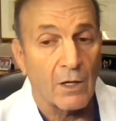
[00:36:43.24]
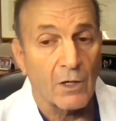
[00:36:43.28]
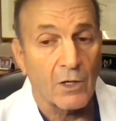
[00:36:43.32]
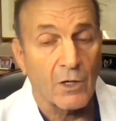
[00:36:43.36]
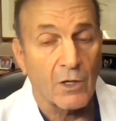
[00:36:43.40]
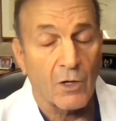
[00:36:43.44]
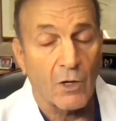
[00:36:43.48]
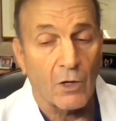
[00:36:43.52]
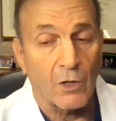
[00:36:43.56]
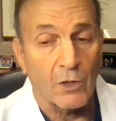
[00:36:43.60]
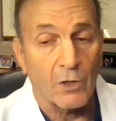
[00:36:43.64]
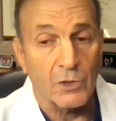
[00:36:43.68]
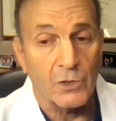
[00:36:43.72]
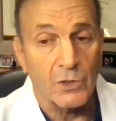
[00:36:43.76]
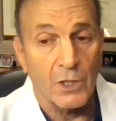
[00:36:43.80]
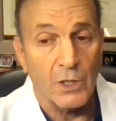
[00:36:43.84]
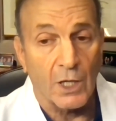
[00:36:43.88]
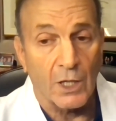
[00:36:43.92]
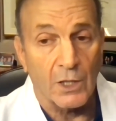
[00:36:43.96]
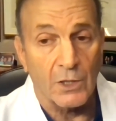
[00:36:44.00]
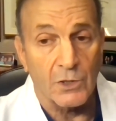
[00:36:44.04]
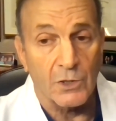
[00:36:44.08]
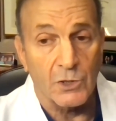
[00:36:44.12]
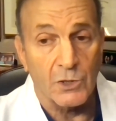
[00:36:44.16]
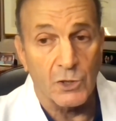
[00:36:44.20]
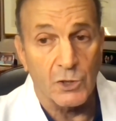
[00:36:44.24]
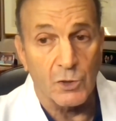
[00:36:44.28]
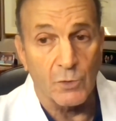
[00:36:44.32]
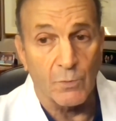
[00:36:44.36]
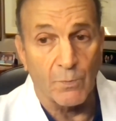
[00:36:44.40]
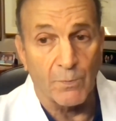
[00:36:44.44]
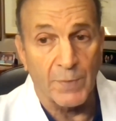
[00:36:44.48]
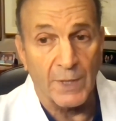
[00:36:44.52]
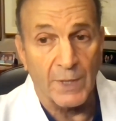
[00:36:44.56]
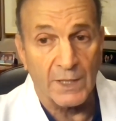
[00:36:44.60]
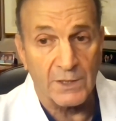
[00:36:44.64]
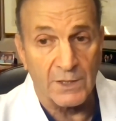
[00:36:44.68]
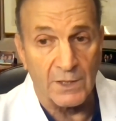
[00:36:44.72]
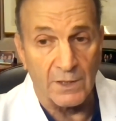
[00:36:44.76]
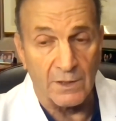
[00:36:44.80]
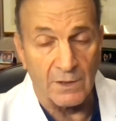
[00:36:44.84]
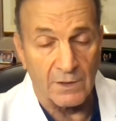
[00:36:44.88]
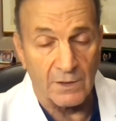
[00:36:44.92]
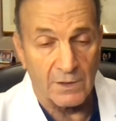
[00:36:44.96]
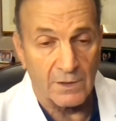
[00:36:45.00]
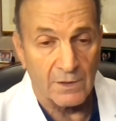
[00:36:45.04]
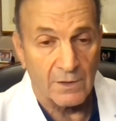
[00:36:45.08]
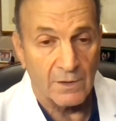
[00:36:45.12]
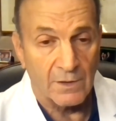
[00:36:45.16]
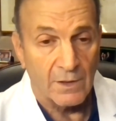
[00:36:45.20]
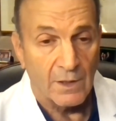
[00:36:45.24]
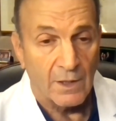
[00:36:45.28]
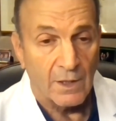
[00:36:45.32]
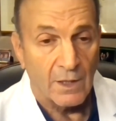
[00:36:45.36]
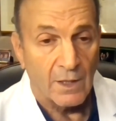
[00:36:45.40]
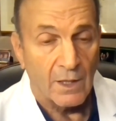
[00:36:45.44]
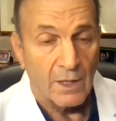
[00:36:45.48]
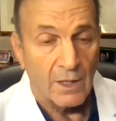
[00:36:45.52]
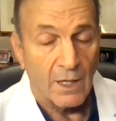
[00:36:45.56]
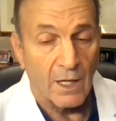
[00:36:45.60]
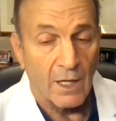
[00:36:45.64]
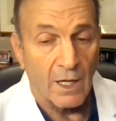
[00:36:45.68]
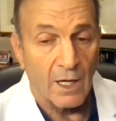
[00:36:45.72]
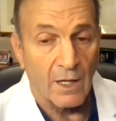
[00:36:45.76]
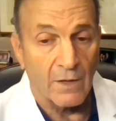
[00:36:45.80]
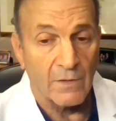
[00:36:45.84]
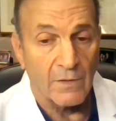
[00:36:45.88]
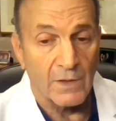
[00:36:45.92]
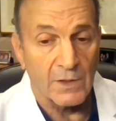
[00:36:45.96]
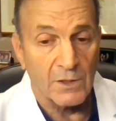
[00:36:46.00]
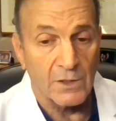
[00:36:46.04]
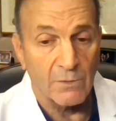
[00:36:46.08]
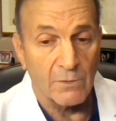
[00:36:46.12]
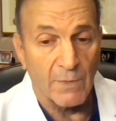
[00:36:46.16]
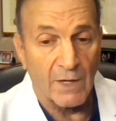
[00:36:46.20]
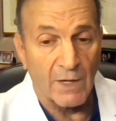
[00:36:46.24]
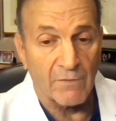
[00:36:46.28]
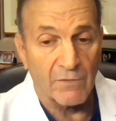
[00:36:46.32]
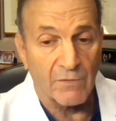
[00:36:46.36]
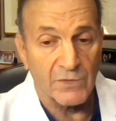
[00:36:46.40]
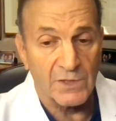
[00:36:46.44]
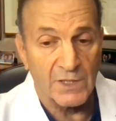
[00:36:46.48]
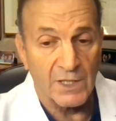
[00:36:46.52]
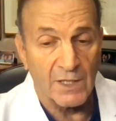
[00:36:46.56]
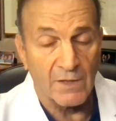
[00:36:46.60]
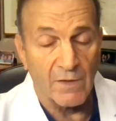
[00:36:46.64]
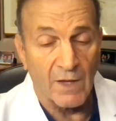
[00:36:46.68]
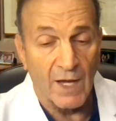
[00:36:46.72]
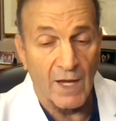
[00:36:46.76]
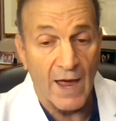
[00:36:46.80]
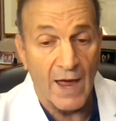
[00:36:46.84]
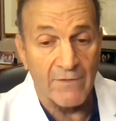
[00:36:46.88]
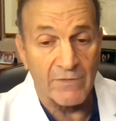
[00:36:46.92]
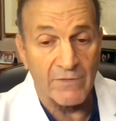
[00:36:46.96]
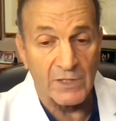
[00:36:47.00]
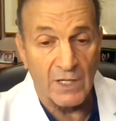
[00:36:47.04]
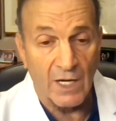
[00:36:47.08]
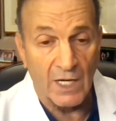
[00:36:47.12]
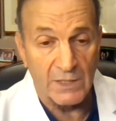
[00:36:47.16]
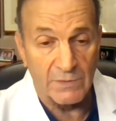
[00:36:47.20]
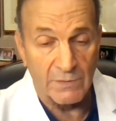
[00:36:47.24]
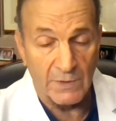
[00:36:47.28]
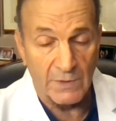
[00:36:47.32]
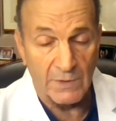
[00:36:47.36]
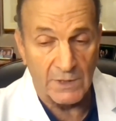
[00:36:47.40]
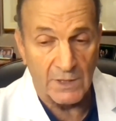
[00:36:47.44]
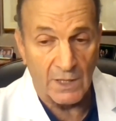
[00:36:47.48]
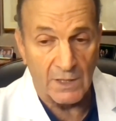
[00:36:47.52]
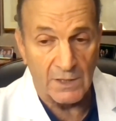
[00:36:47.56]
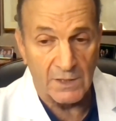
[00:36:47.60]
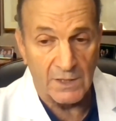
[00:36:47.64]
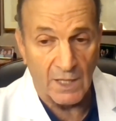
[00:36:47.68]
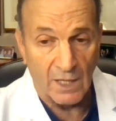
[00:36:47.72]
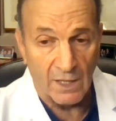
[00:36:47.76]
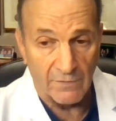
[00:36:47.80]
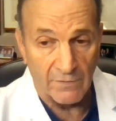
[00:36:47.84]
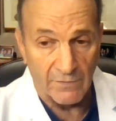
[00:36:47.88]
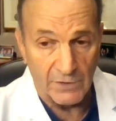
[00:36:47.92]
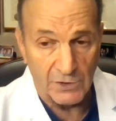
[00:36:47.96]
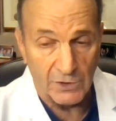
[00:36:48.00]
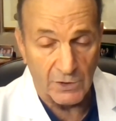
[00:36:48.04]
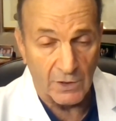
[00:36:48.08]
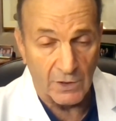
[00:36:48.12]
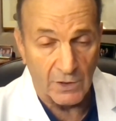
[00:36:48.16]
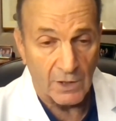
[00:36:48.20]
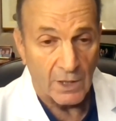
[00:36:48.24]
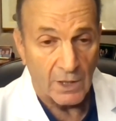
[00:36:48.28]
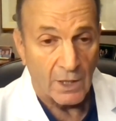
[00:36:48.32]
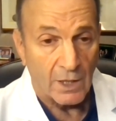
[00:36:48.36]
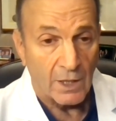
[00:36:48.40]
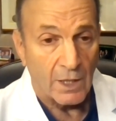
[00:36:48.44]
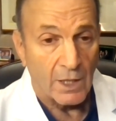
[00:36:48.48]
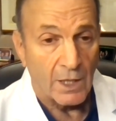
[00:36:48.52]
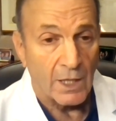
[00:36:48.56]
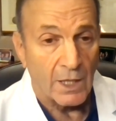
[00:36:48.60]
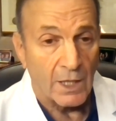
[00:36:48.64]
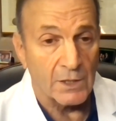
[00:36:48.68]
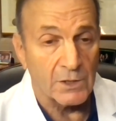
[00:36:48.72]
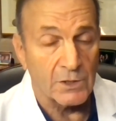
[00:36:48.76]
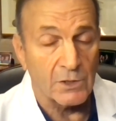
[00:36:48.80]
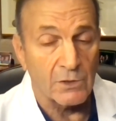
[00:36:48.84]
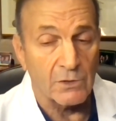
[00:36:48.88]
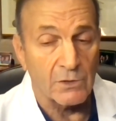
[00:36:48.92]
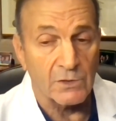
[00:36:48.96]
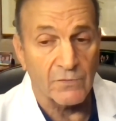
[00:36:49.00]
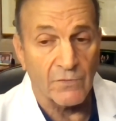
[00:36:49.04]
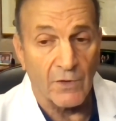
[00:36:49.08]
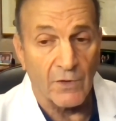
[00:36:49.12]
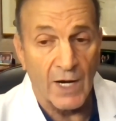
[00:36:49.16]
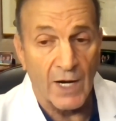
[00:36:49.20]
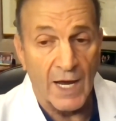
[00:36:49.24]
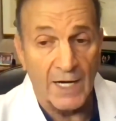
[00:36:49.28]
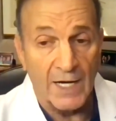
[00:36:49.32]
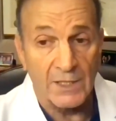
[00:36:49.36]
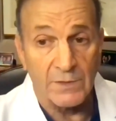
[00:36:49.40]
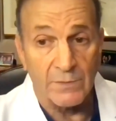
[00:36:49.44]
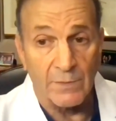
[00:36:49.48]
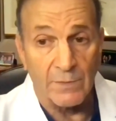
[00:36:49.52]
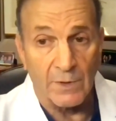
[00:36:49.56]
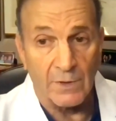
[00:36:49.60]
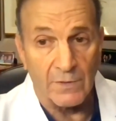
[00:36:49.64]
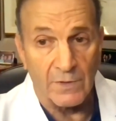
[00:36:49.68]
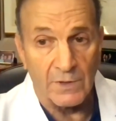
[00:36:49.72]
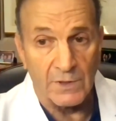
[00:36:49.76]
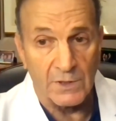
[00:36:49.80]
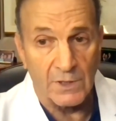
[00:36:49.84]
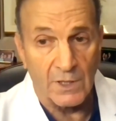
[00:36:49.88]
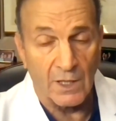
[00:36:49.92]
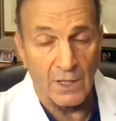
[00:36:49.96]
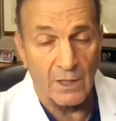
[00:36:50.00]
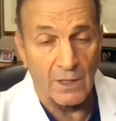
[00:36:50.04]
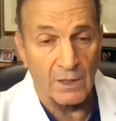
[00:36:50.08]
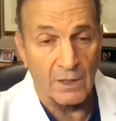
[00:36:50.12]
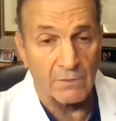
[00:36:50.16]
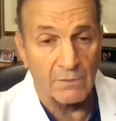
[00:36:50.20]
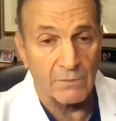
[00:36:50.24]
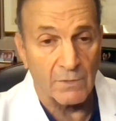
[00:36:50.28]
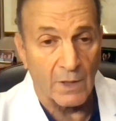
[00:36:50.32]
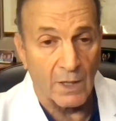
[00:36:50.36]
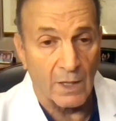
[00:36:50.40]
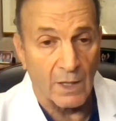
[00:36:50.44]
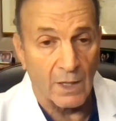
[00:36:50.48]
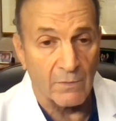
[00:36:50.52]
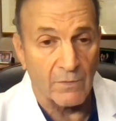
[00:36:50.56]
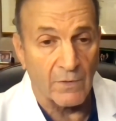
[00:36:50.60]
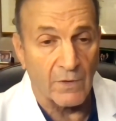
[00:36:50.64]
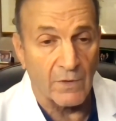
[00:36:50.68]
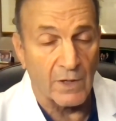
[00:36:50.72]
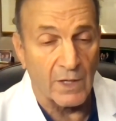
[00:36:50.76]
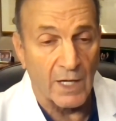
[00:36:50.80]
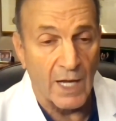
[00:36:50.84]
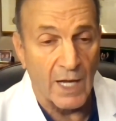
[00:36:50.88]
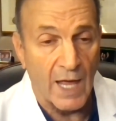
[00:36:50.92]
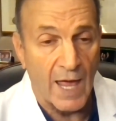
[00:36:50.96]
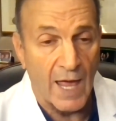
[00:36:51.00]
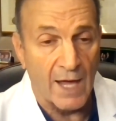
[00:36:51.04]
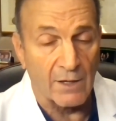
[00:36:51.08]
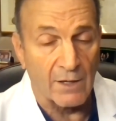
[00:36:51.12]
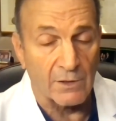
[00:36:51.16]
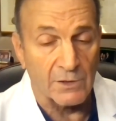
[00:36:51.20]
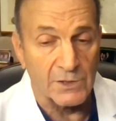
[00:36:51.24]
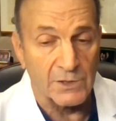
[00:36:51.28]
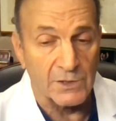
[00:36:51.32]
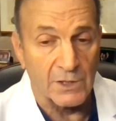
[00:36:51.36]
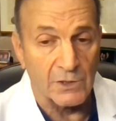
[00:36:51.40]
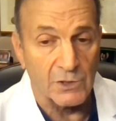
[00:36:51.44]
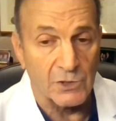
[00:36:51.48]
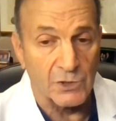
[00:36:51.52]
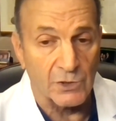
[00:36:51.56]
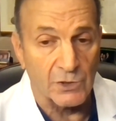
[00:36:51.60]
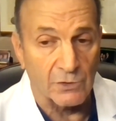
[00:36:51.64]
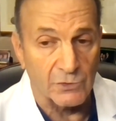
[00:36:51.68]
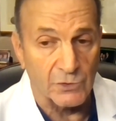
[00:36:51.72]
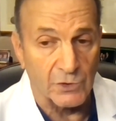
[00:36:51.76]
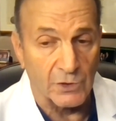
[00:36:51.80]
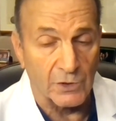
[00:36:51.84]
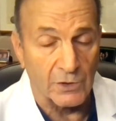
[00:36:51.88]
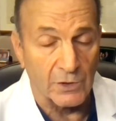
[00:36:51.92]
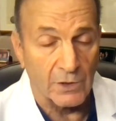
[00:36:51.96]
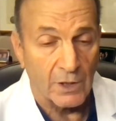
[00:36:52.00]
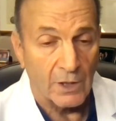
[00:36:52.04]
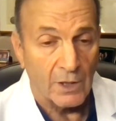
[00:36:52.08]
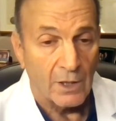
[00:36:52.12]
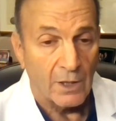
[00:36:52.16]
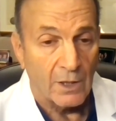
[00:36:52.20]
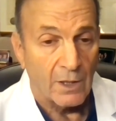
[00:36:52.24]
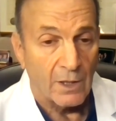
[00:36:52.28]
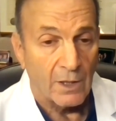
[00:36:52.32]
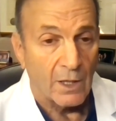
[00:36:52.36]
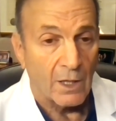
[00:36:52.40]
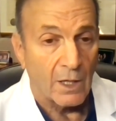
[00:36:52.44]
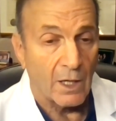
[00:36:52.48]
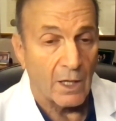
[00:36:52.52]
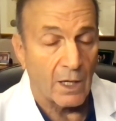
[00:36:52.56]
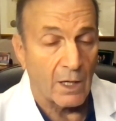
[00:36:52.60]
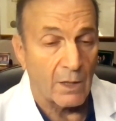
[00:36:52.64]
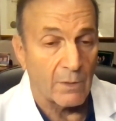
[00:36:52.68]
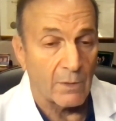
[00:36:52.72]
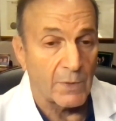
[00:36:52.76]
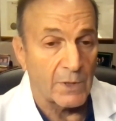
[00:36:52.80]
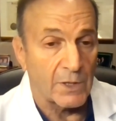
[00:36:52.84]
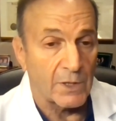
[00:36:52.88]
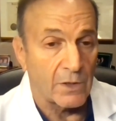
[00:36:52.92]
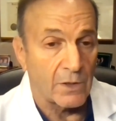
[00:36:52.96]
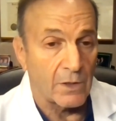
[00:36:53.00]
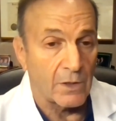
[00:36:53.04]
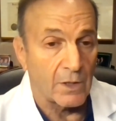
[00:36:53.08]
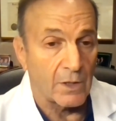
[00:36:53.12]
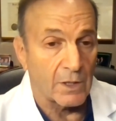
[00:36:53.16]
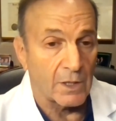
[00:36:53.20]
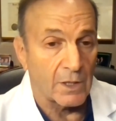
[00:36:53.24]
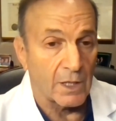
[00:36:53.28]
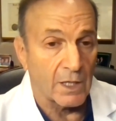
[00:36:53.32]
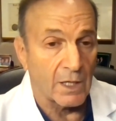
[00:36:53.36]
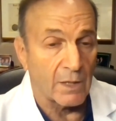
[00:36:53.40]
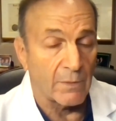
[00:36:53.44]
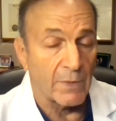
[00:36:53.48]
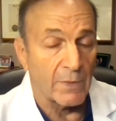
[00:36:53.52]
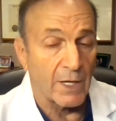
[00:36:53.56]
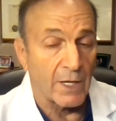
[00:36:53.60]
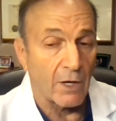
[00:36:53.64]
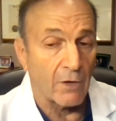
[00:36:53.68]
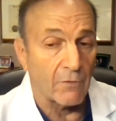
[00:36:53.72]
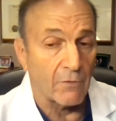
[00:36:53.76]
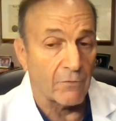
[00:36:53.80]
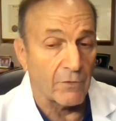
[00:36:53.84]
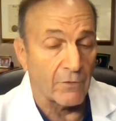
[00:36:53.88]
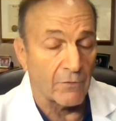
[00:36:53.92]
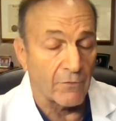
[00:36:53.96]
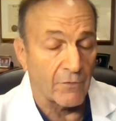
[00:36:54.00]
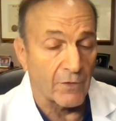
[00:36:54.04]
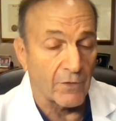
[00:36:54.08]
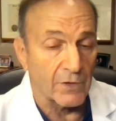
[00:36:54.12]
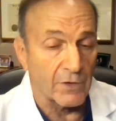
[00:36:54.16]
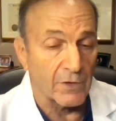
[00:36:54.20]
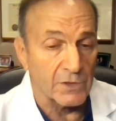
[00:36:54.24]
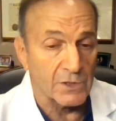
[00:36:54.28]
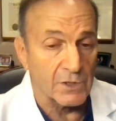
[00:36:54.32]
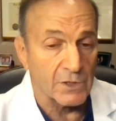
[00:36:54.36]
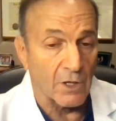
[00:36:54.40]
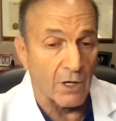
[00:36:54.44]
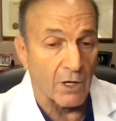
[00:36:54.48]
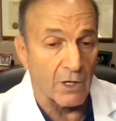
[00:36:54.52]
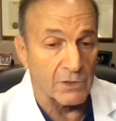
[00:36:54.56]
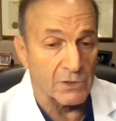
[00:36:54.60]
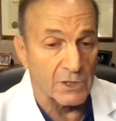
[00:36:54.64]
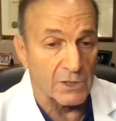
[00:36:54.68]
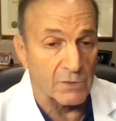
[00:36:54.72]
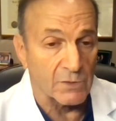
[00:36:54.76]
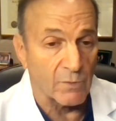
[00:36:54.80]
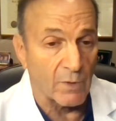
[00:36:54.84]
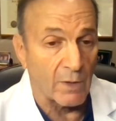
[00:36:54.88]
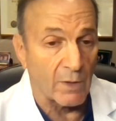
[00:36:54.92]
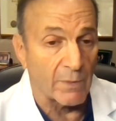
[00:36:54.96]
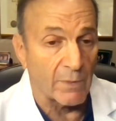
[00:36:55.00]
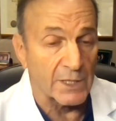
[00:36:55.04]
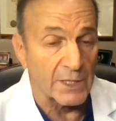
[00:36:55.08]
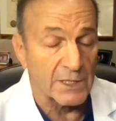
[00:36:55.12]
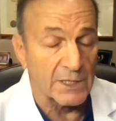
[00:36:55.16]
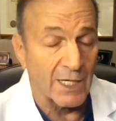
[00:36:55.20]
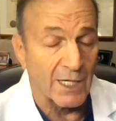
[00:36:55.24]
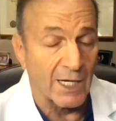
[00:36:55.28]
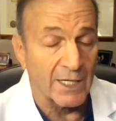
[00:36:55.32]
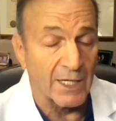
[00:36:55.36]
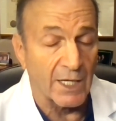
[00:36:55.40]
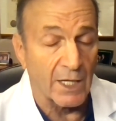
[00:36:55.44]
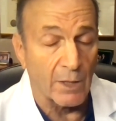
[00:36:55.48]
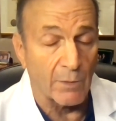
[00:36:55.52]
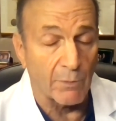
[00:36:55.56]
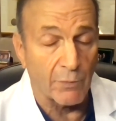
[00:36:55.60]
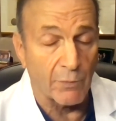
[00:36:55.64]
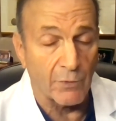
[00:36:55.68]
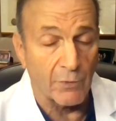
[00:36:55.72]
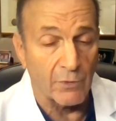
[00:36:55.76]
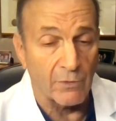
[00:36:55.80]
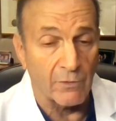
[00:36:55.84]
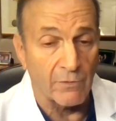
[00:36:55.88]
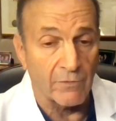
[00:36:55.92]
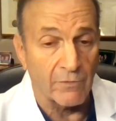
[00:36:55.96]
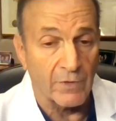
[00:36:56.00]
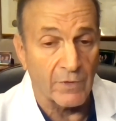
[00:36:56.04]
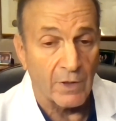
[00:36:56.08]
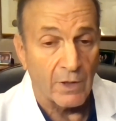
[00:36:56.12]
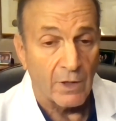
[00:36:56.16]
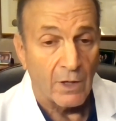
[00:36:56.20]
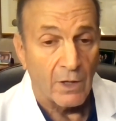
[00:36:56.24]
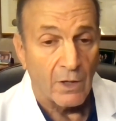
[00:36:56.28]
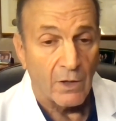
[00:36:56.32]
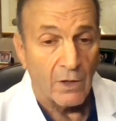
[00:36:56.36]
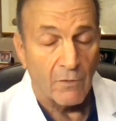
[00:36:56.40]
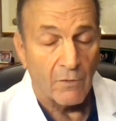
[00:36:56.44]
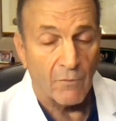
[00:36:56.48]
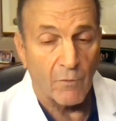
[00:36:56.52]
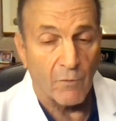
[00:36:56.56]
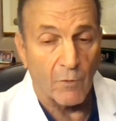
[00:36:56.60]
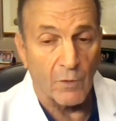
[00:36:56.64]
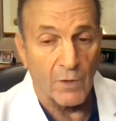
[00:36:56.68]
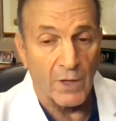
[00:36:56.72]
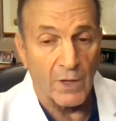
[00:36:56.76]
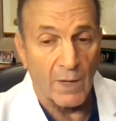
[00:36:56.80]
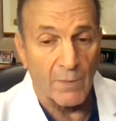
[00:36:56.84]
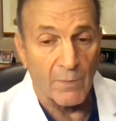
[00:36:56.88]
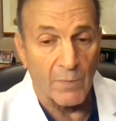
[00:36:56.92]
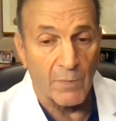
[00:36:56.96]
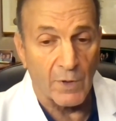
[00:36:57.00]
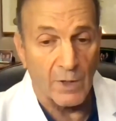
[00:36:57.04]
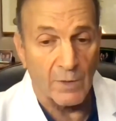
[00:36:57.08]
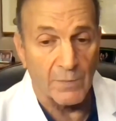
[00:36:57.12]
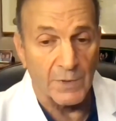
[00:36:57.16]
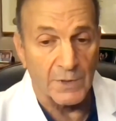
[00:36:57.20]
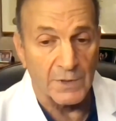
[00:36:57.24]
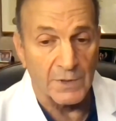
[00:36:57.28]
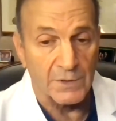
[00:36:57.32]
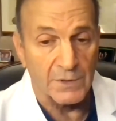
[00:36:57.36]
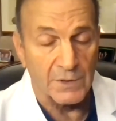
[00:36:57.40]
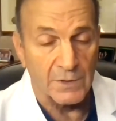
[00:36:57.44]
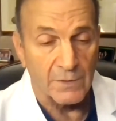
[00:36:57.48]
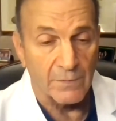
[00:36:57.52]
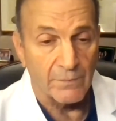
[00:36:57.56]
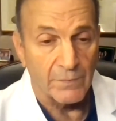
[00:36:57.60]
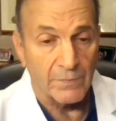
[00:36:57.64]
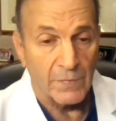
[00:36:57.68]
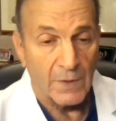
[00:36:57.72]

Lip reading: called Dupixent. And as you may have seen the advertisements on television, it's used for eczema of the skin in adults and children. But it can be helpful for scars as well, but it's not yet approved for that purpose.